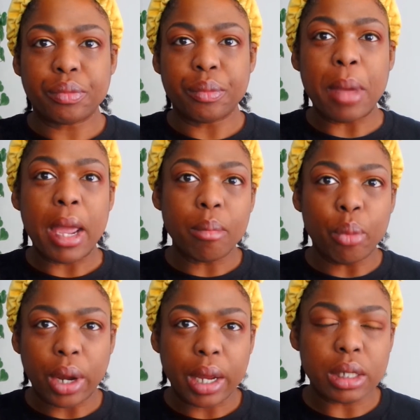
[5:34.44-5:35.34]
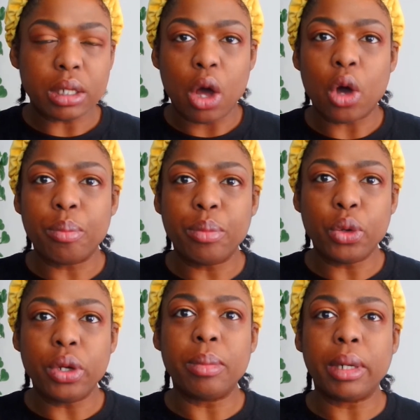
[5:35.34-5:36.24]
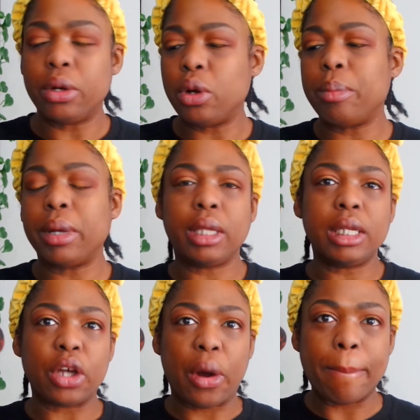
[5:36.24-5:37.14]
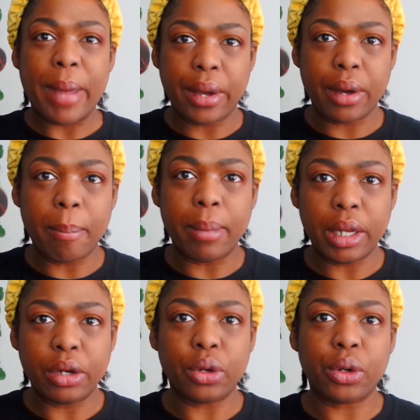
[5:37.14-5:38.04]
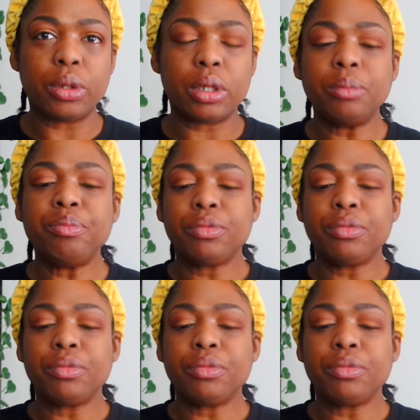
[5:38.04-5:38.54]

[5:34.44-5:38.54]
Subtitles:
main brand is called Beauty Blender, but these are makeup blenders.